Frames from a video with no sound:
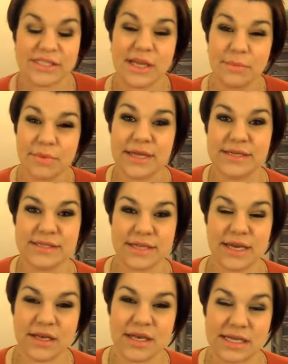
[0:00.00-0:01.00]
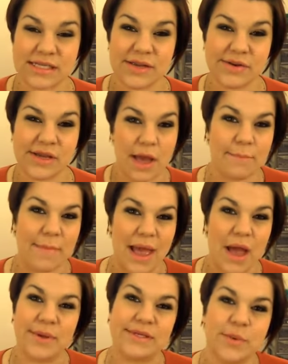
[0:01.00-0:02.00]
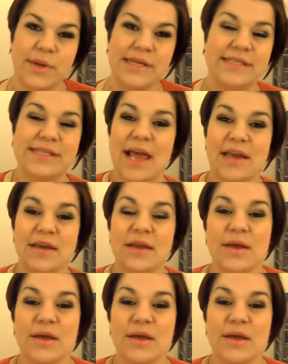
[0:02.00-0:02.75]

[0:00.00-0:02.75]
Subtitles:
Some of these didn't necessarily come out in 2010,